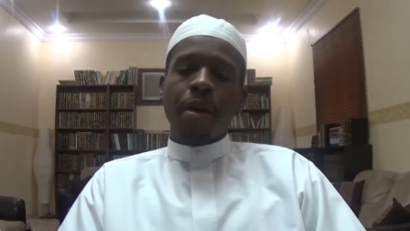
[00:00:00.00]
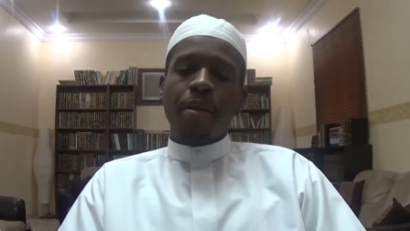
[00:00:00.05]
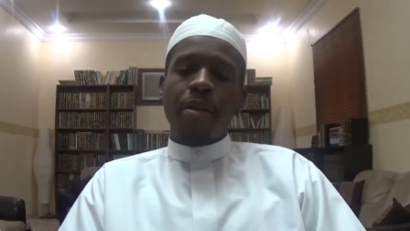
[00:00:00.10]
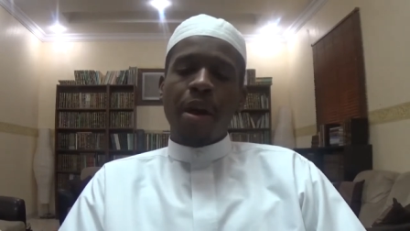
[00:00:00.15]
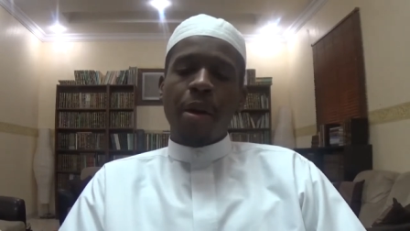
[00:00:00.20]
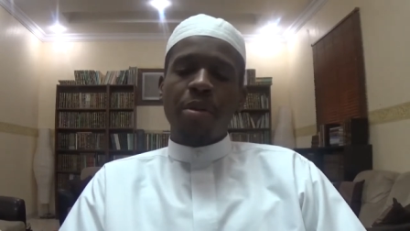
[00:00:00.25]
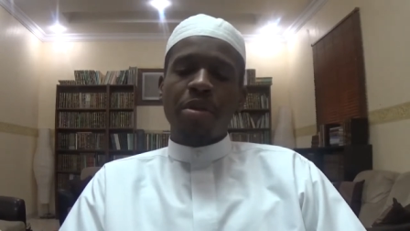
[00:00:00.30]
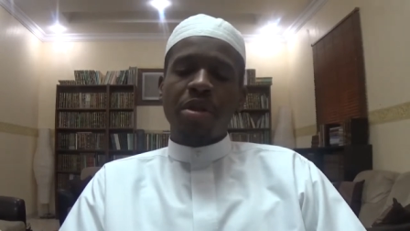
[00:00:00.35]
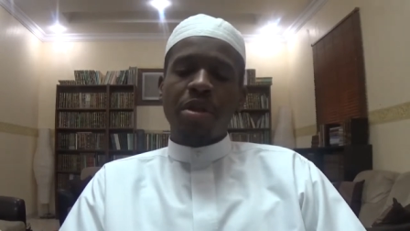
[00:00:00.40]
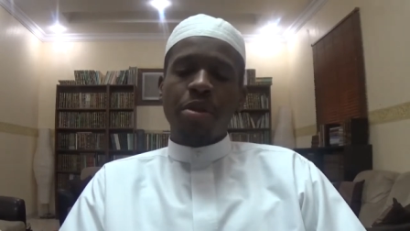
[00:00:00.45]

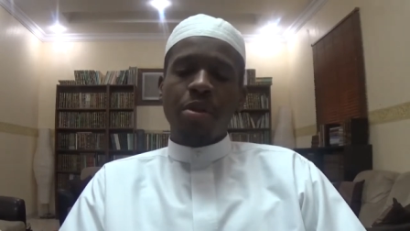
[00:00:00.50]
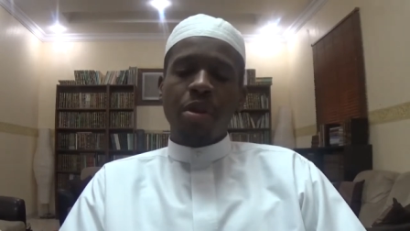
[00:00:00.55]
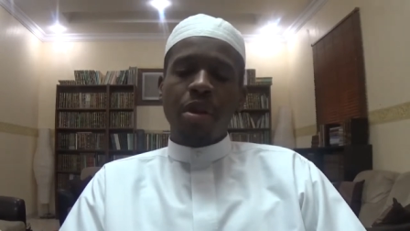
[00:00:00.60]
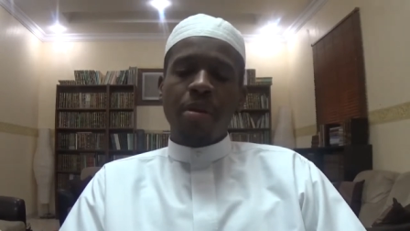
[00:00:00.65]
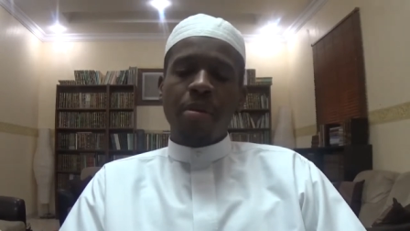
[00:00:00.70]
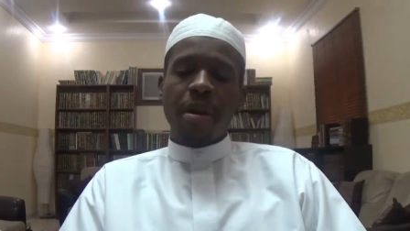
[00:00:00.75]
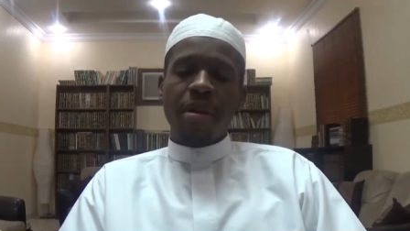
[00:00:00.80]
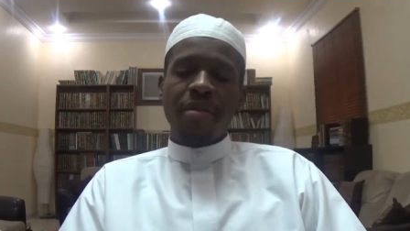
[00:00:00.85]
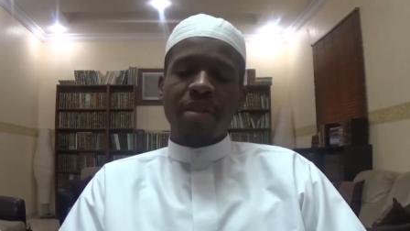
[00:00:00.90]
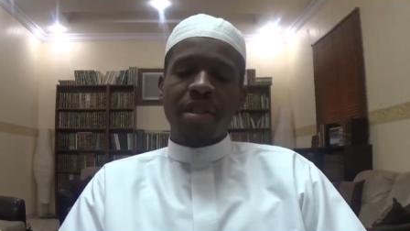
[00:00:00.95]
that which the
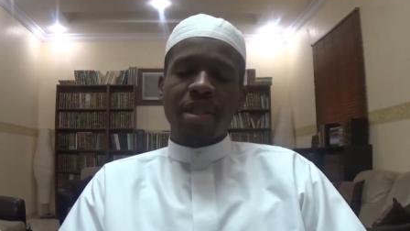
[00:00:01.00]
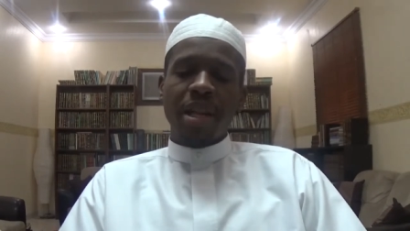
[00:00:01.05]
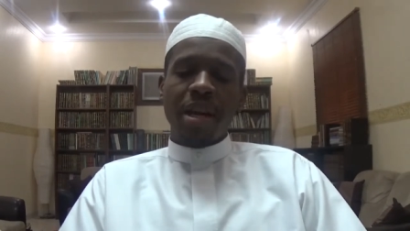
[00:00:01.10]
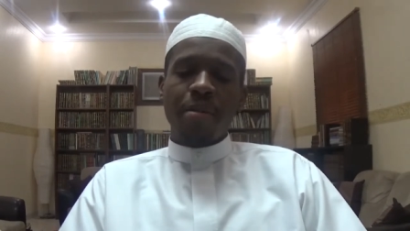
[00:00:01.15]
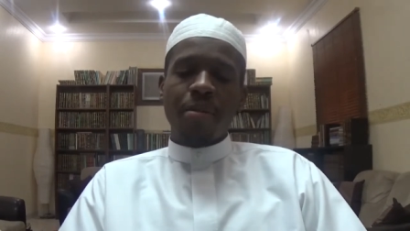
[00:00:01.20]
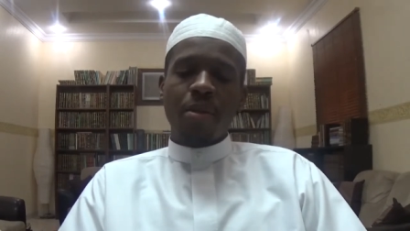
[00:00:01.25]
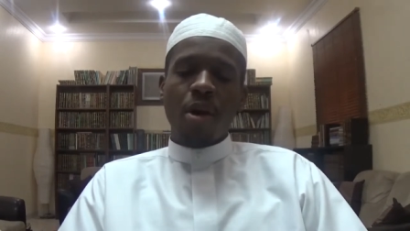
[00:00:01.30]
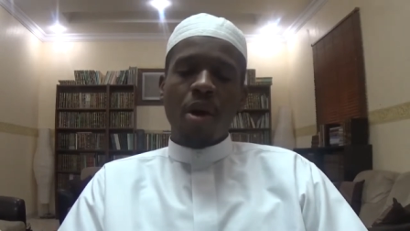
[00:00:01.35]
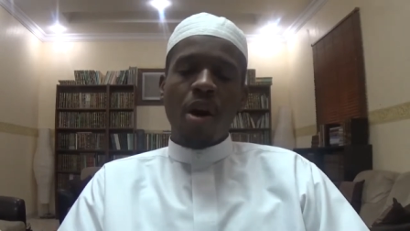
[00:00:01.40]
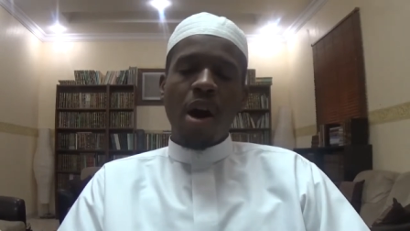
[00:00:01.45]
ulama of
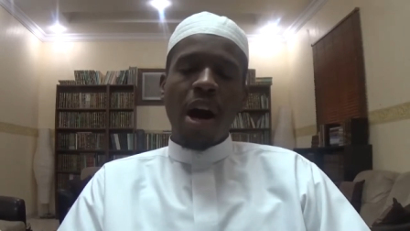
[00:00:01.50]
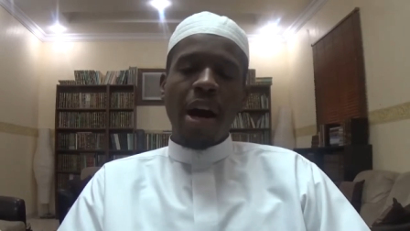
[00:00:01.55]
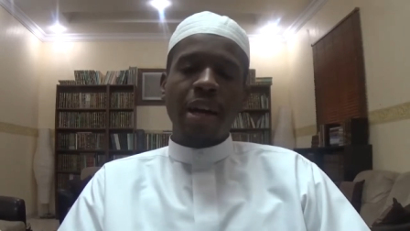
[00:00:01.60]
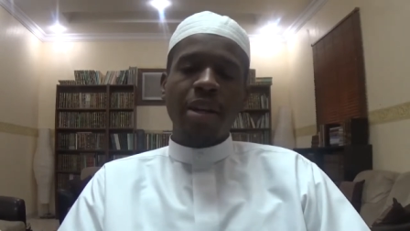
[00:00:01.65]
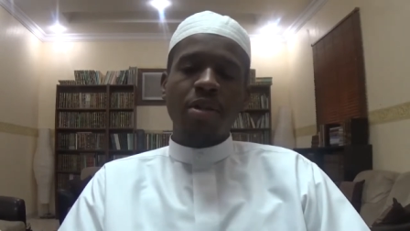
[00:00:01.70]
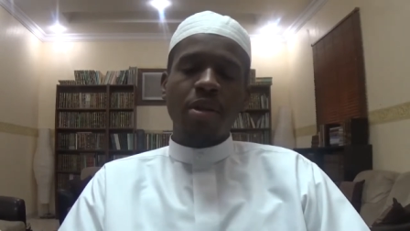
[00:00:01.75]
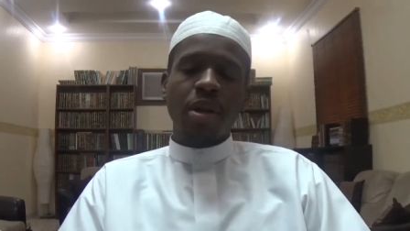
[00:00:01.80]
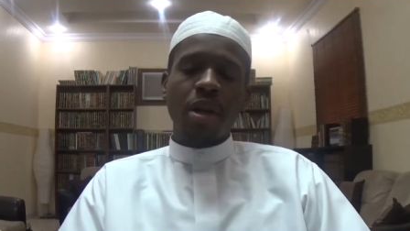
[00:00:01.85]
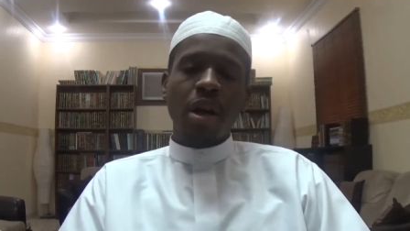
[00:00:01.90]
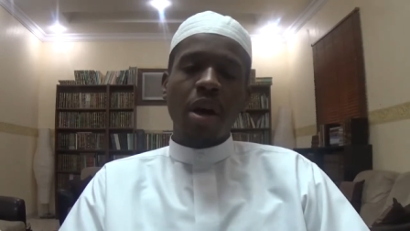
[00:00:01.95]
Islam call
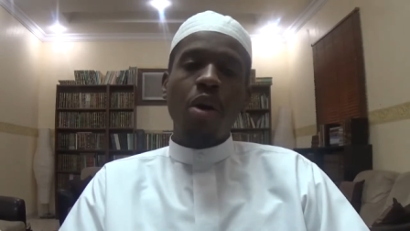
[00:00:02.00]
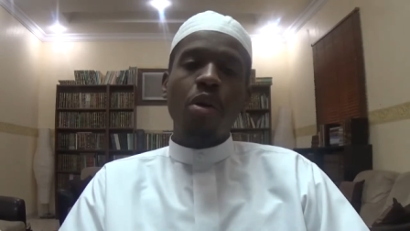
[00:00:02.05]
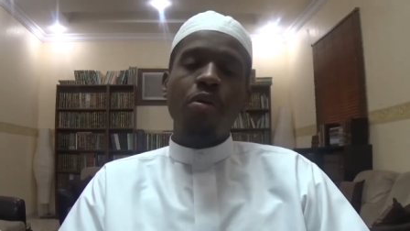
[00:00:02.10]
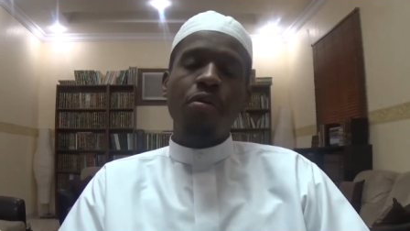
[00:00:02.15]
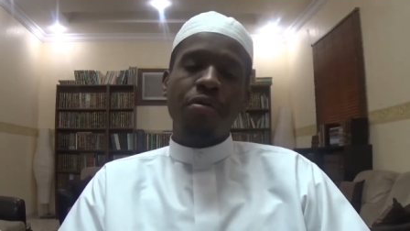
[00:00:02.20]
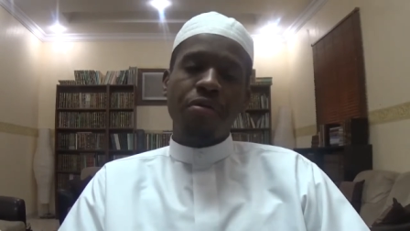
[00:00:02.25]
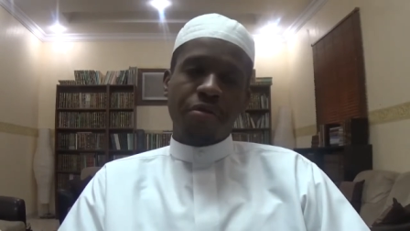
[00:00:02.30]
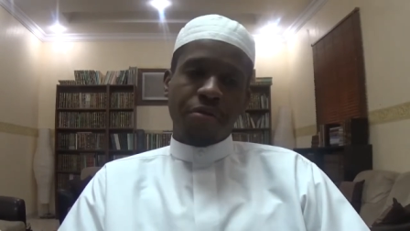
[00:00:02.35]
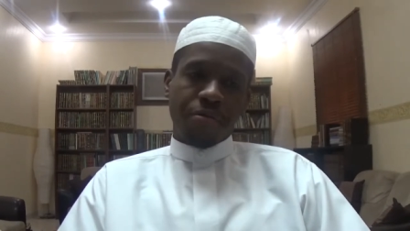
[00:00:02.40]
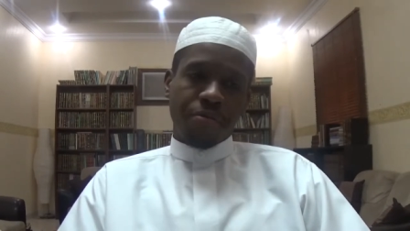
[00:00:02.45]
ayatul
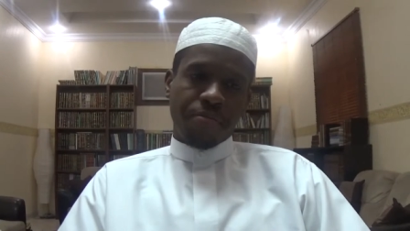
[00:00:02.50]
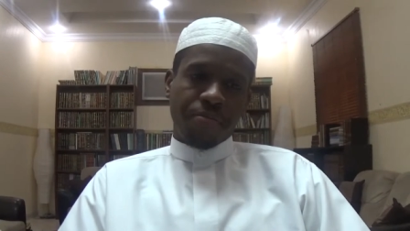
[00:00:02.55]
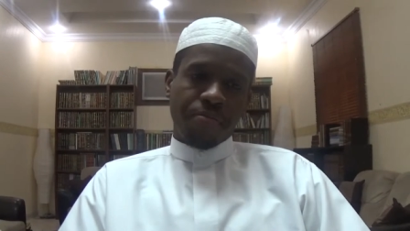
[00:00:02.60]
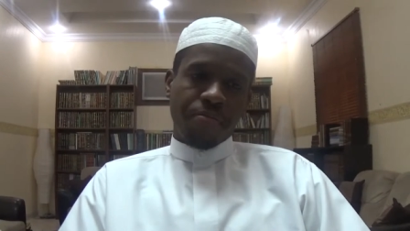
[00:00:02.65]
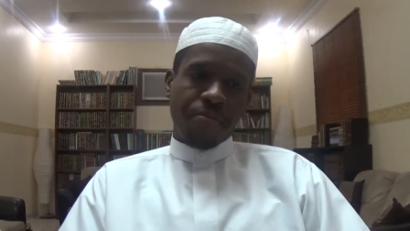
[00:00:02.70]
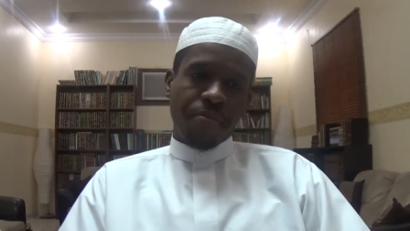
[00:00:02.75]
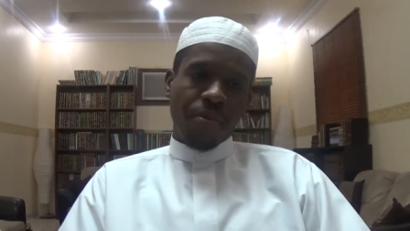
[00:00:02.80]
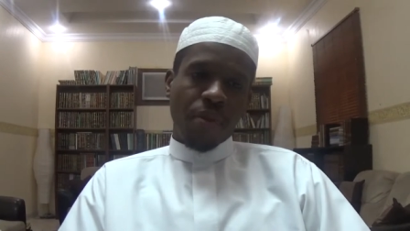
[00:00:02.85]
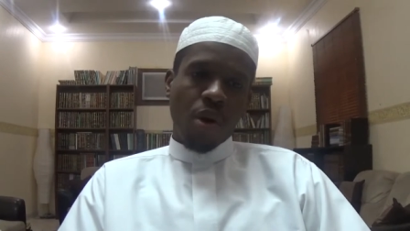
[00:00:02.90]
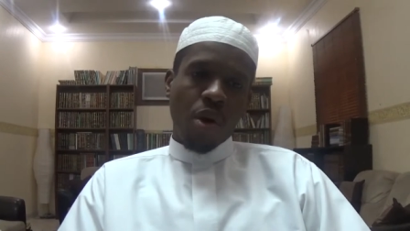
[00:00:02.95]
khawf
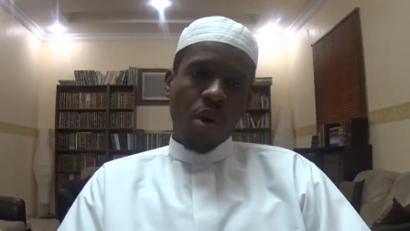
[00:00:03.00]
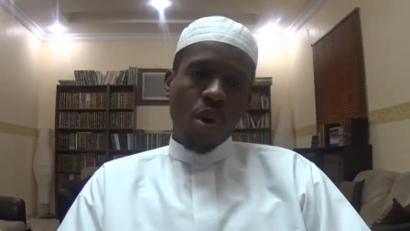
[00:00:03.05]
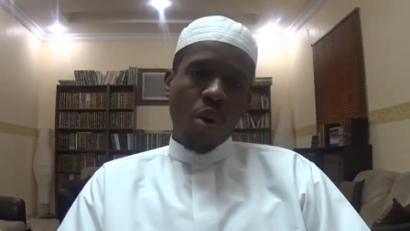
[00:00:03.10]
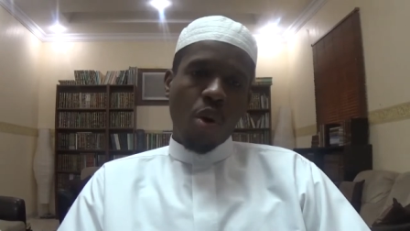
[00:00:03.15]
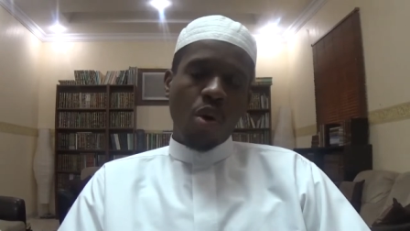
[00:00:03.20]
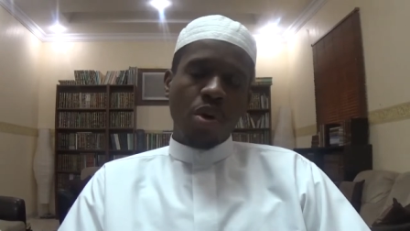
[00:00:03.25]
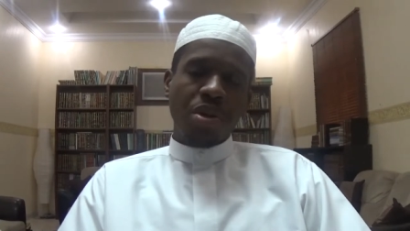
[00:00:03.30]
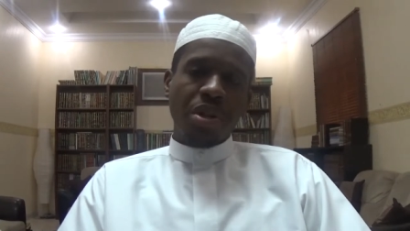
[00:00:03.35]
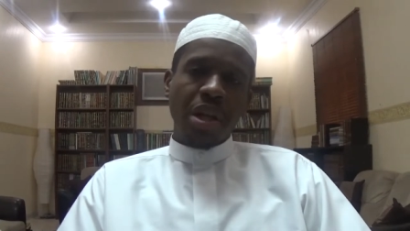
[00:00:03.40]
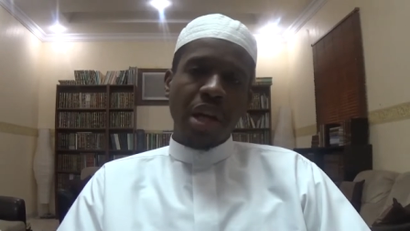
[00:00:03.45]

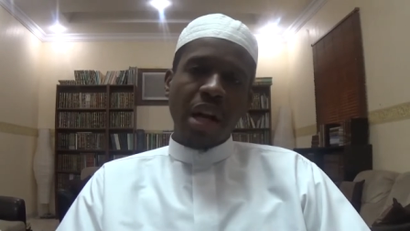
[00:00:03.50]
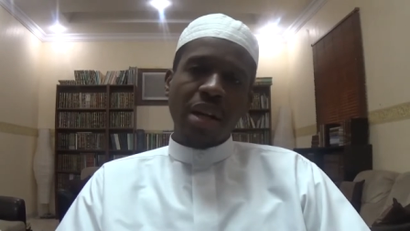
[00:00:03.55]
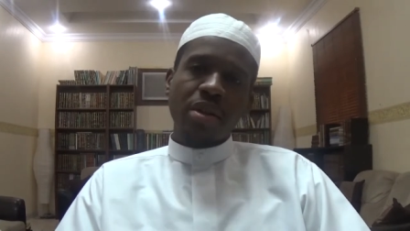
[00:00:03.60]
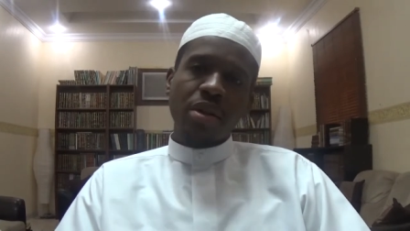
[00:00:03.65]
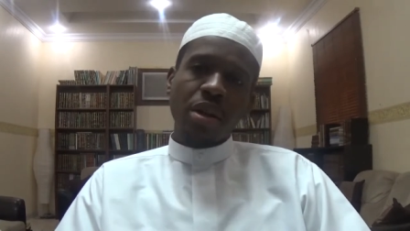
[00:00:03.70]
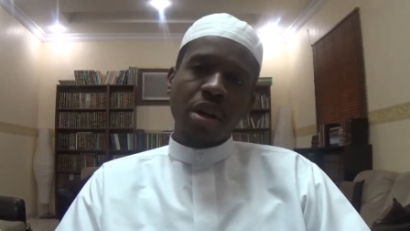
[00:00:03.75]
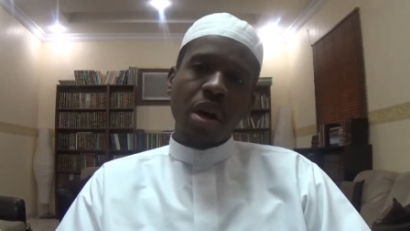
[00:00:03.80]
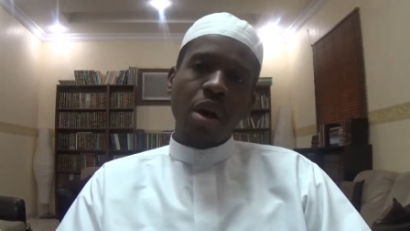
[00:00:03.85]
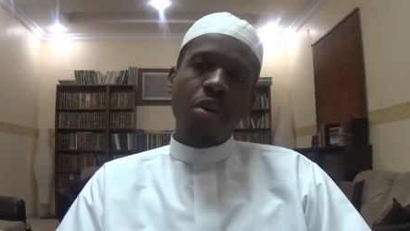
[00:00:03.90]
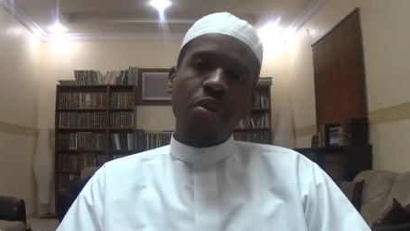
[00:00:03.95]
or
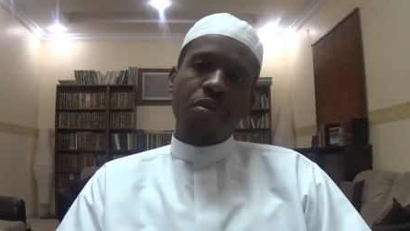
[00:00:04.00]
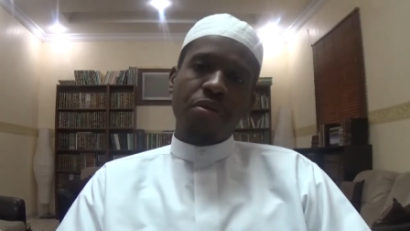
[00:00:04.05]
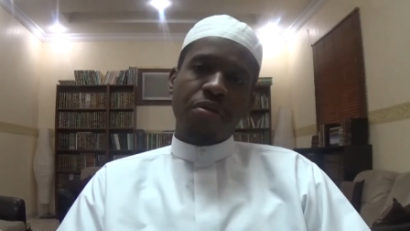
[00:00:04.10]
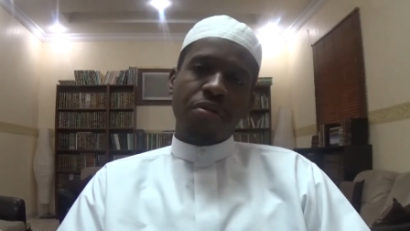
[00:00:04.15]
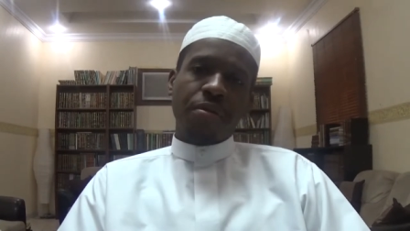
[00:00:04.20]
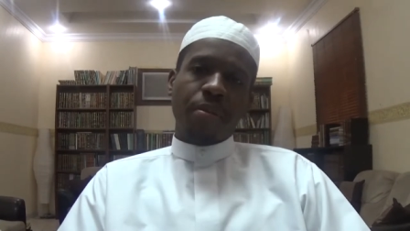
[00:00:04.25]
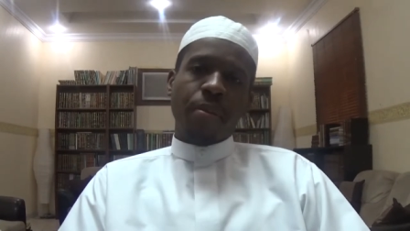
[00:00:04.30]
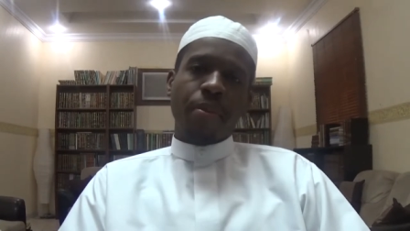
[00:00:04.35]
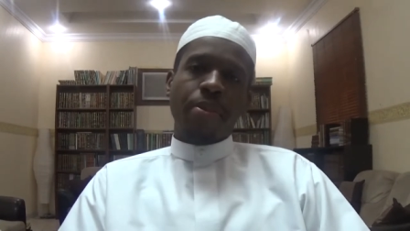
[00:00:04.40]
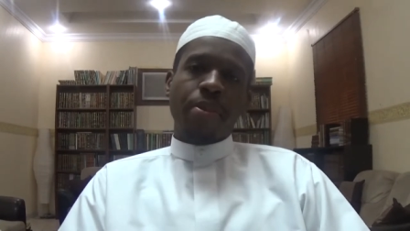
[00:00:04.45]
salatul khawf,